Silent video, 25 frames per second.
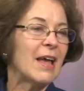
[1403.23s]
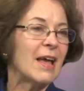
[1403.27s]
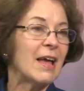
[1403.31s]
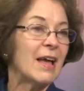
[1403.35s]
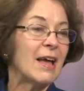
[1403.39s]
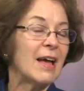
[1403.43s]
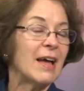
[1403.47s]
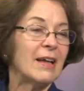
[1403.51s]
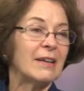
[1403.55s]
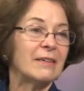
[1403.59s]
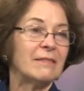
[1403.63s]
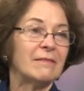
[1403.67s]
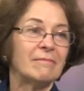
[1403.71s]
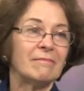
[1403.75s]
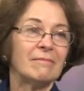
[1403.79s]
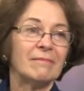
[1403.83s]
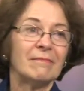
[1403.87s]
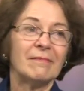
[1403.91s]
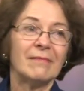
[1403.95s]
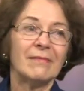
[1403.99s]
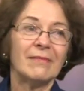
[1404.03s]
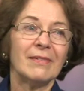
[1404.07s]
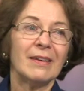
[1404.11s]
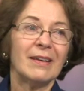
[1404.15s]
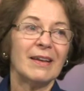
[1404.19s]
And
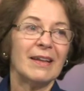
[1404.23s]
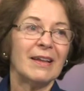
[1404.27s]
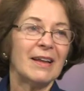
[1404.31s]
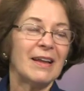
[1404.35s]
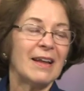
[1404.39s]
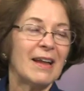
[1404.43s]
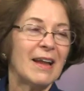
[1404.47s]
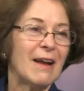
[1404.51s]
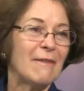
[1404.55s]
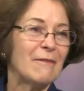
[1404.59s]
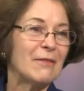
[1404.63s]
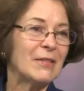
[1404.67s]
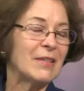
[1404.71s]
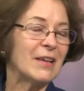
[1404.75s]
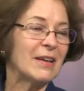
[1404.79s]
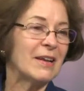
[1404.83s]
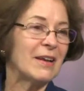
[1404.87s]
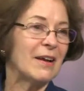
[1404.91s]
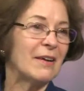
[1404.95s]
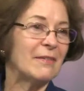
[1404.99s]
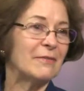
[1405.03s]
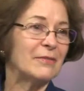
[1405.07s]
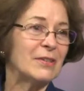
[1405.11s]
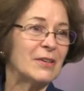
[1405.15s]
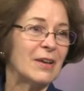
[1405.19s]
everything
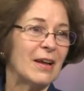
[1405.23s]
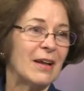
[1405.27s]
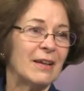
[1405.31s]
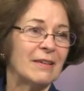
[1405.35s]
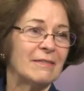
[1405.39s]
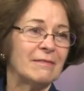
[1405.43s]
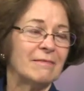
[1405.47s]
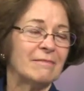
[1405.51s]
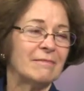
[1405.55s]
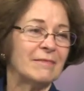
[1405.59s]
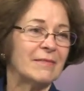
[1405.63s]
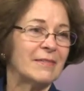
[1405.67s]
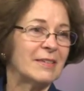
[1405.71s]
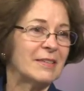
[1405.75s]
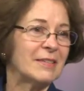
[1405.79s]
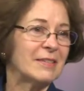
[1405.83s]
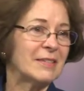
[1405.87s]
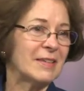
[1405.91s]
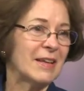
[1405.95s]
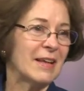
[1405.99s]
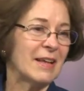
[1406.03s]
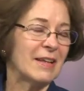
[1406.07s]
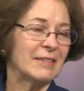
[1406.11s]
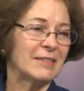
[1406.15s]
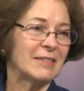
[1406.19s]
I've done
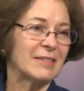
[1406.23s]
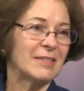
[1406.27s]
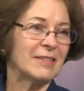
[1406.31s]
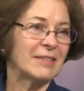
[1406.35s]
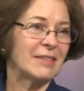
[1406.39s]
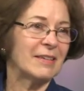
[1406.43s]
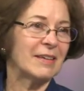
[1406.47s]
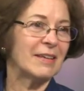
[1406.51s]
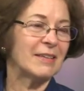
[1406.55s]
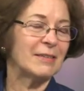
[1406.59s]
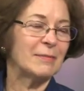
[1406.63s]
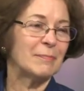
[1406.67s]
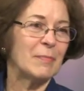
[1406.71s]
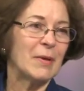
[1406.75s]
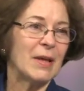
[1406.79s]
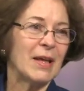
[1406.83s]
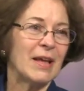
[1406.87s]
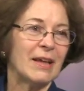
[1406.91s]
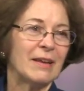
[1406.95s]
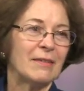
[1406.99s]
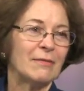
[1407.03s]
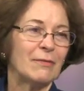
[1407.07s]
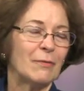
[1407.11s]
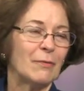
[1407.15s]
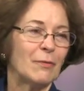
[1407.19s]
since has
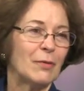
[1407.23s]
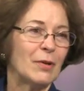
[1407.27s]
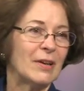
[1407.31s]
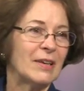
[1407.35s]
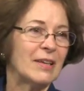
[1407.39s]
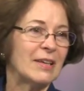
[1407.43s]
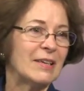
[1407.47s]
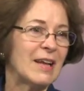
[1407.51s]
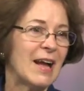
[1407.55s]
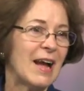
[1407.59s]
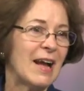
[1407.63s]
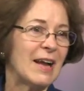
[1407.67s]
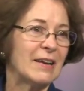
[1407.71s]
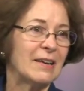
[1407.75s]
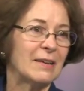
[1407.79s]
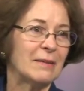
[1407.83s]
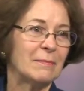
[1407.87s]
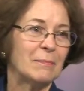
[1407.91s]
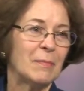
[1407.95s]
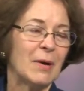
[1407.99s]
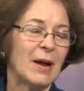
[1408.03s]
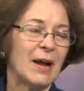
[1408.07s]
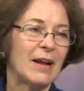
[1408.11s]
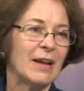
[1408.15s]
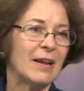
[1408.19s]
been really
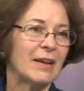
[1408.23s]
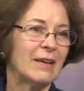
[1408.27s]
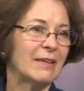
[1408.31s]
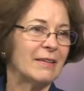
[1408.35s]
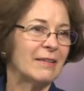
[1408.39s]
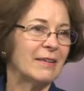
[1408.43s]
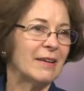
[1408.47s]
guided by